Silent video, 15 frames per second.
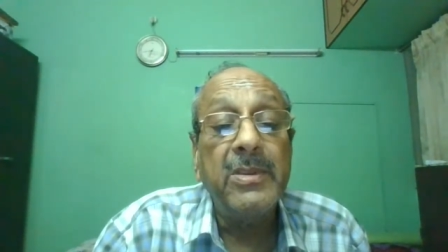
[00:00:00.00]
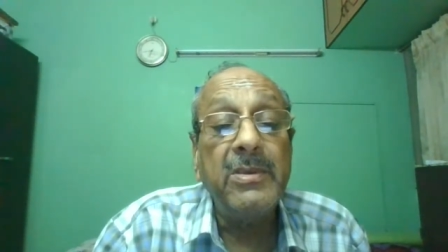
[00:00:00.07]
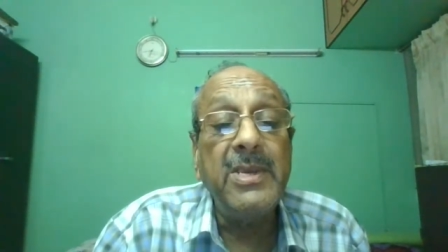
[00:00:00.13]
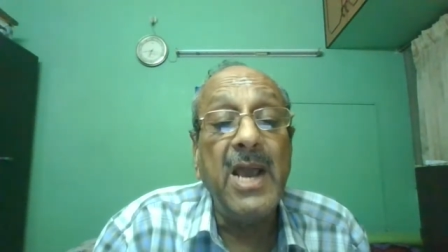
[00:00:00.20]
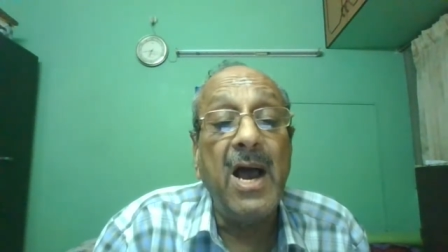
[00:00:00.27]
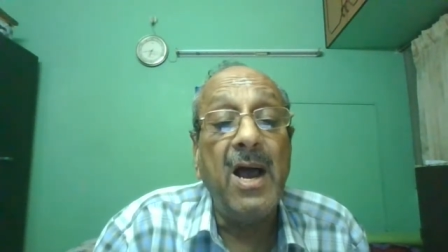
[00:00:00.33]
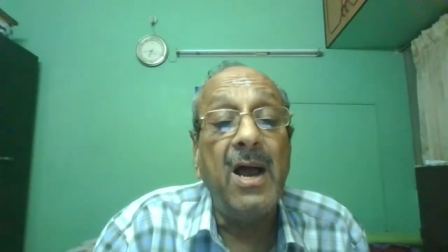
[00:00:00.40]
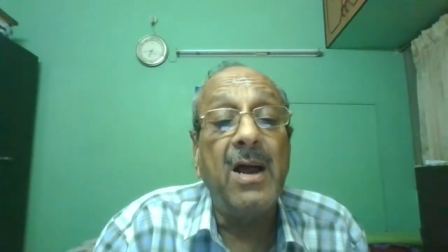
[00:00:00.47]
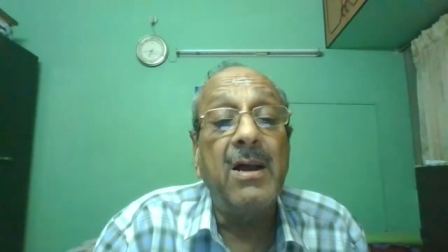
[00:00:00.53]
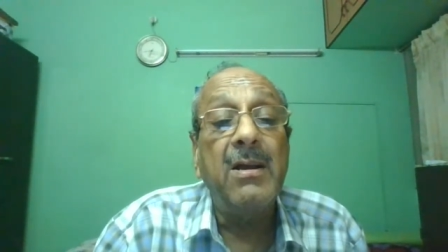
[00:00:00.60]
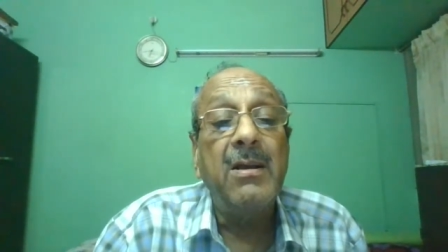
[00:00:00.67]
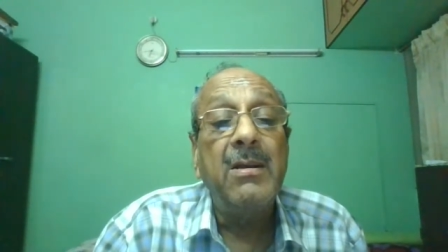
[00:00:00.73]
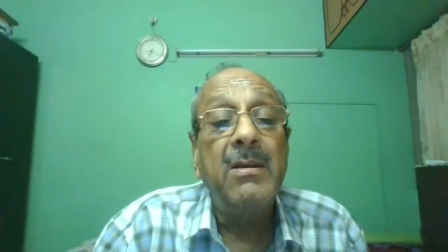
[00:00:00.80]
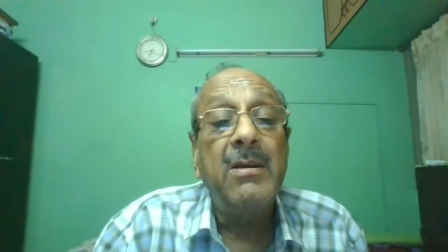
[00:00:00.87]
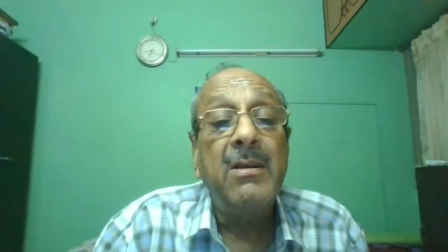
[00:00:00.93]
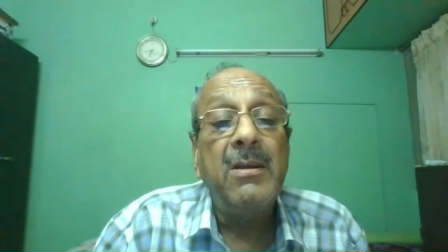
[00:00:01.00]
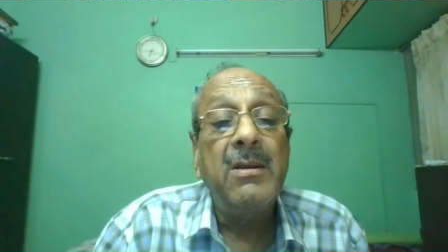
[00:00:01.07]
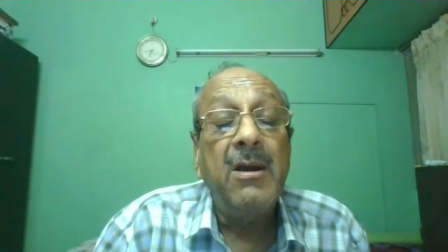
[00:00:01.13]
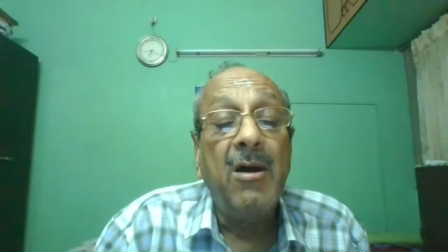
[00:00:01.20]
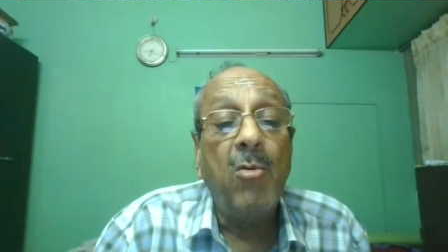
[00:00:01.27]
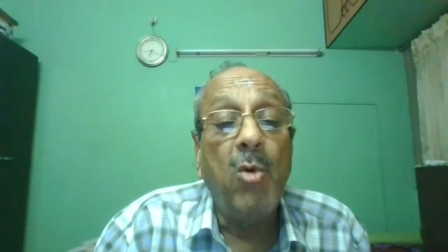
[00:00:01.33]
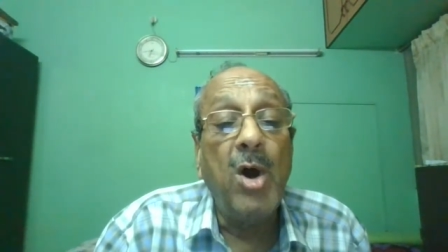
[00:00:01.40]
Yeah.
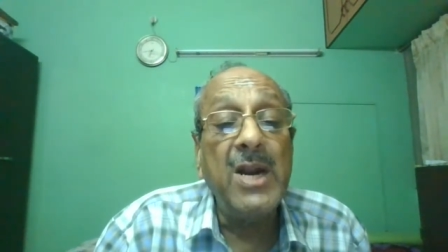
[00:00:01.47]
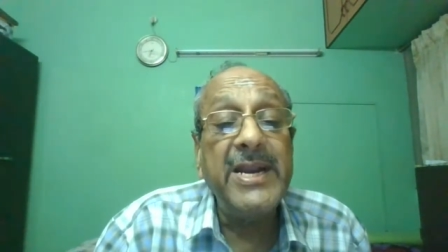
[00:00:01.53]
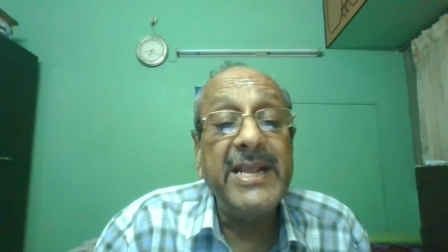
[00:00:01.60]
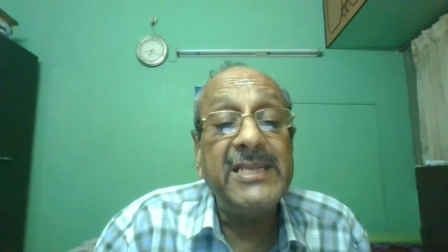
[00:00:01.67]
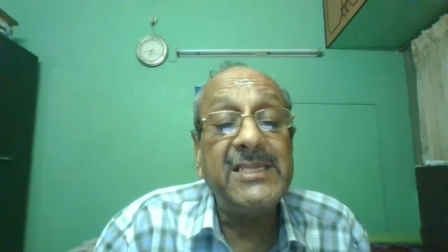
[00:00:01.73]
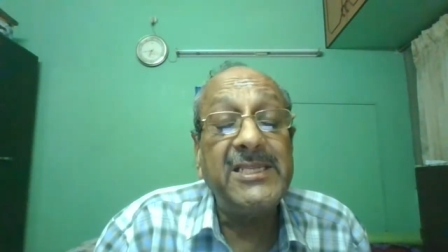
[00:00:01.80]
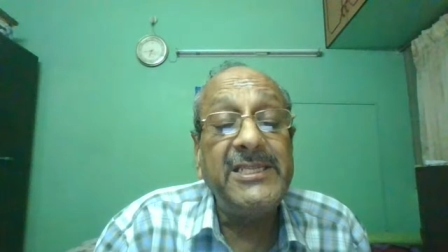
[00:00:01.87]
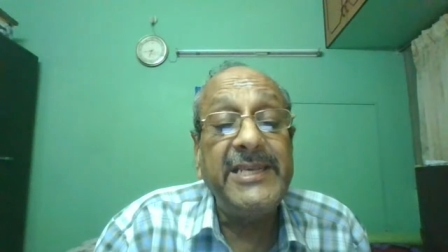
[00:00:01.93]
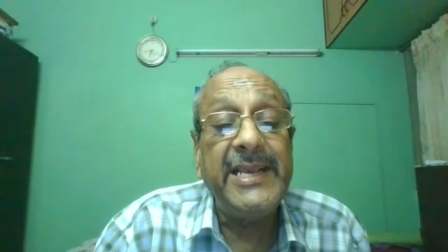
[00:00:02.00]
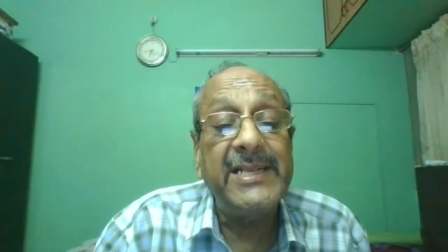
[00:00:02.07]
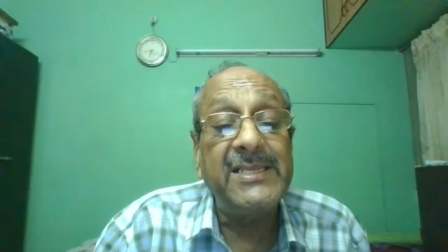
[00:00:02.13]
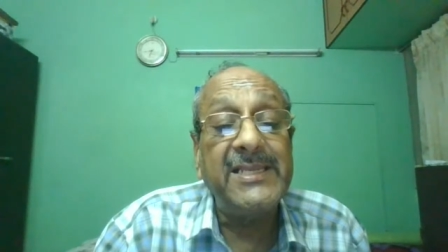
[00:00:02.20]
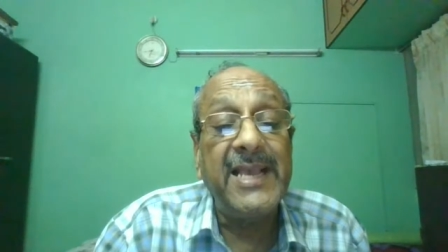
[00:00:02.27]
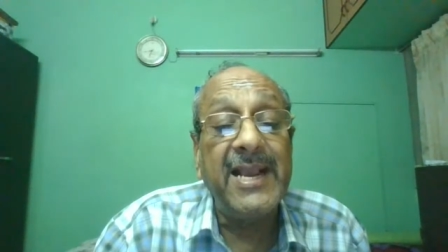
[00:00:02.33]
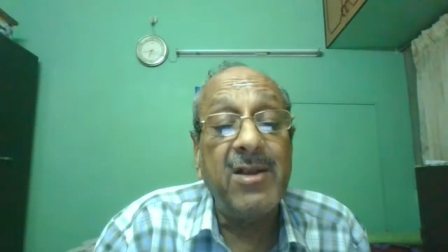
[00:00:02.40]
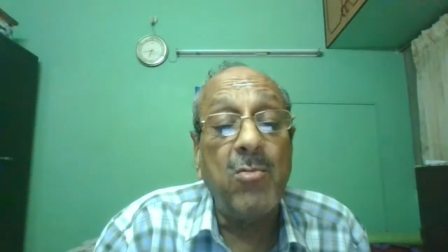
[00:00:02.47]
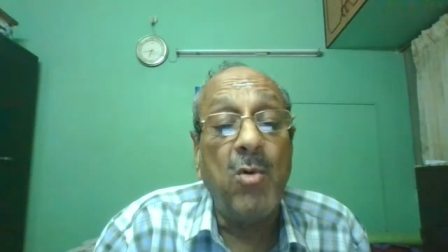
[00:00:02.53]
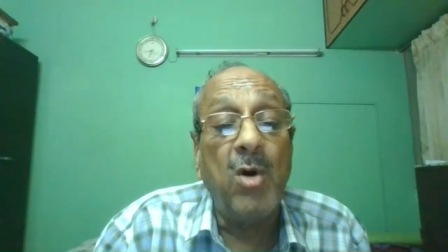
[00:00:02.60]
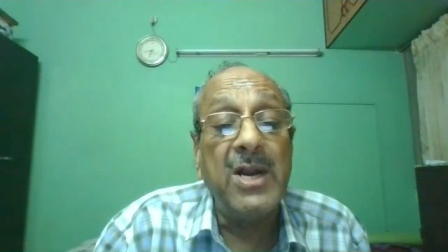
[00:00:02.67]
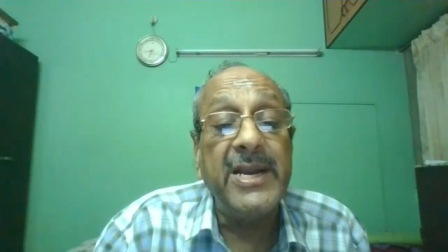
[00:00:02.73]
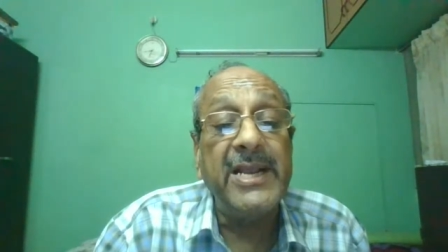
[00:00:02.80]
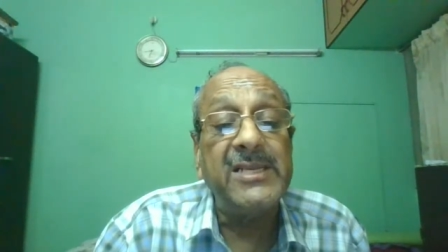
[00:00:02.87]
What is GSEC?
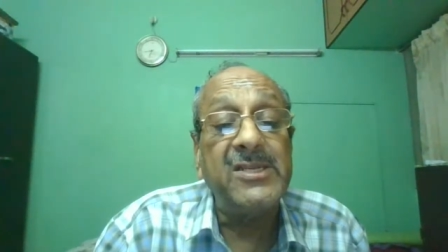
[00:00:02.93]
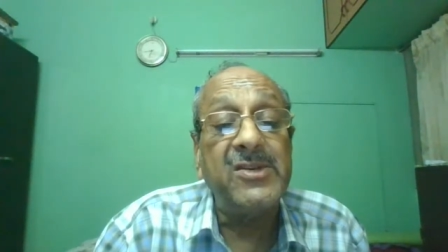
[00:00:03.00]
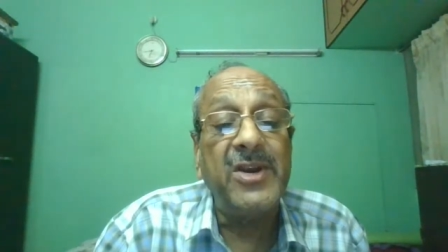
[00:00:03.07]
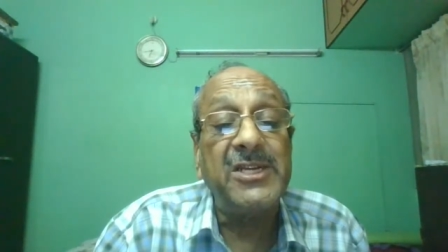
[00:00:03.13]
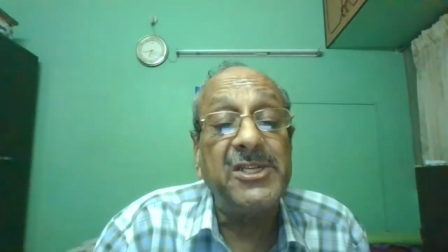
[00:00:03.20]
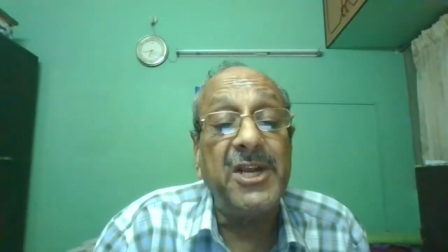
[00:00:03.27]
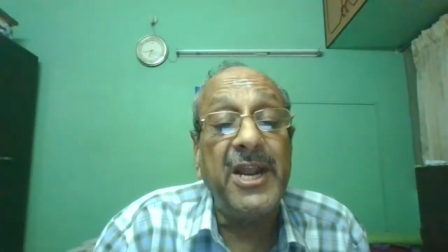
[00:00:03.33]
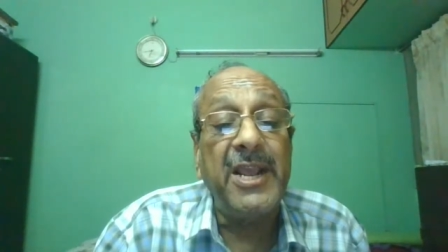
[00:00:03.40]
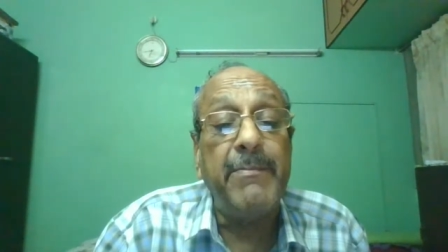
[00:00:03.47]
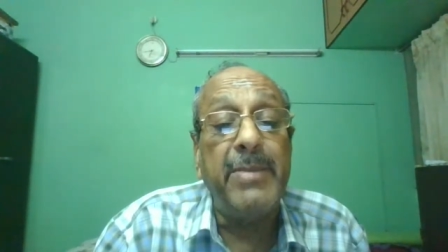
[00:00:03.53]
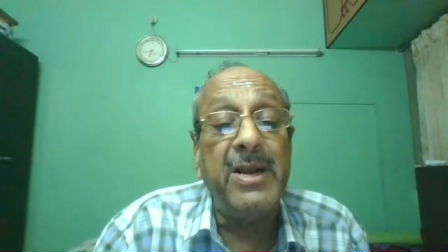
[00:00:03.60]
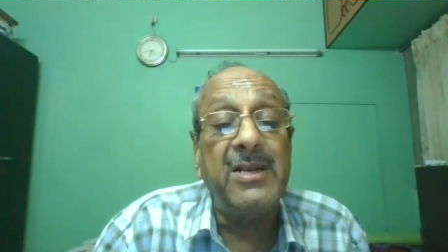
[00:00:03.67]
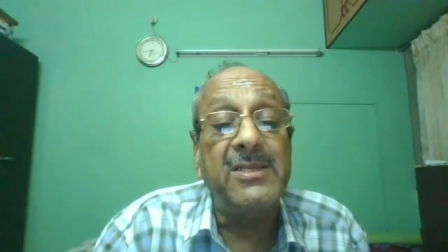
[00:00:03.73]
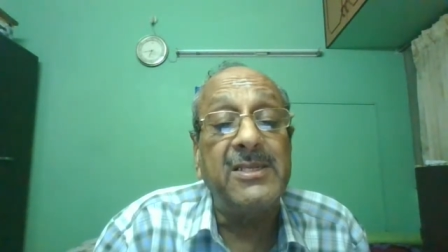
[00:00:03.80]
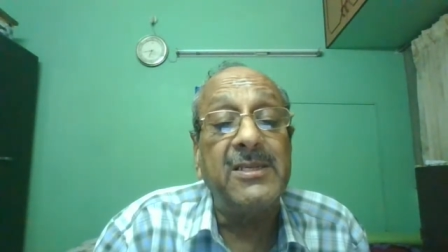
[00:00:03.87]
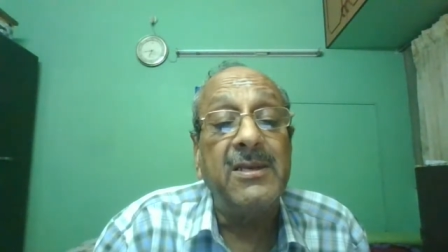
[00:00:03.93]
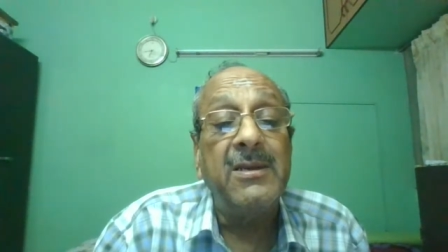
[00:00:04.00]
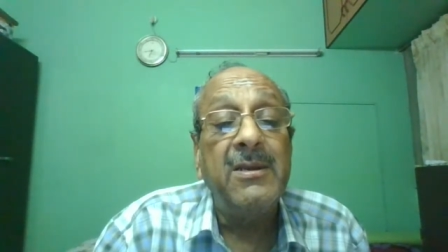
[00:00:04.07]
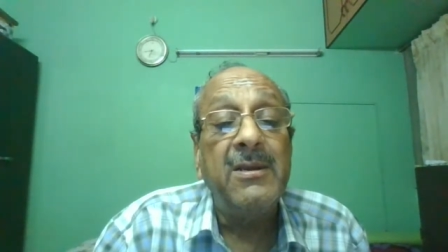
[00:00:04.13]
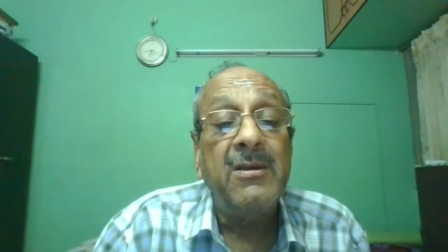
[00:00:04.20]
What is treasury bills?